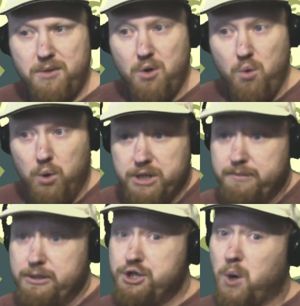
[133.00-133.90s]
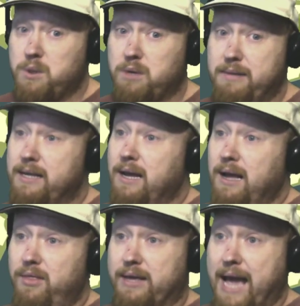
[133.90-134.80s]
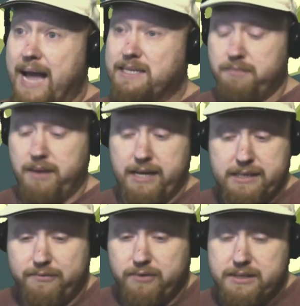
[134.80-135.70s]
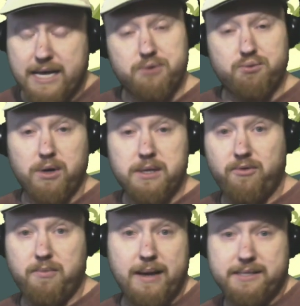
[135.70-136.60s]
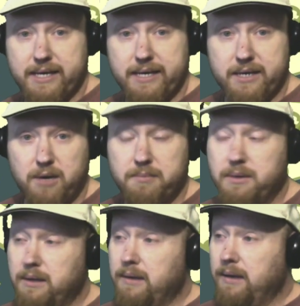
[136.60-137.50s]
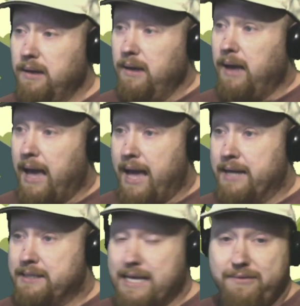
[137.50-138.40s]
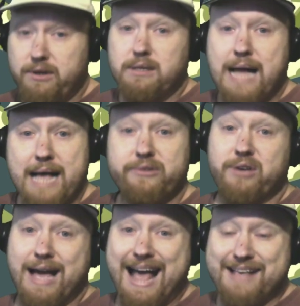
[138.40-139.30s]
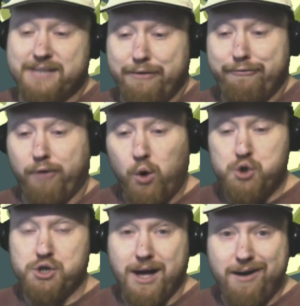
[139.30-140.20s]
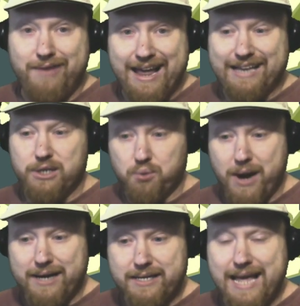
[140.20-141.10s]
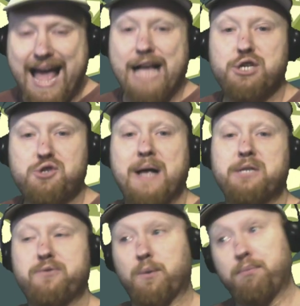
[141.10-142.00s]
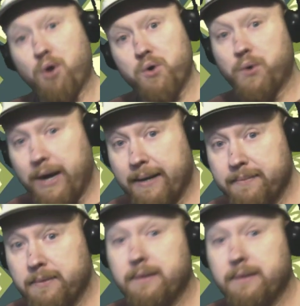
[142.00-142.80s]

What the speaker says: which has been shown to be the case in many different test runs of a basic income. And even Alaska has a version of a direct cash transfer program,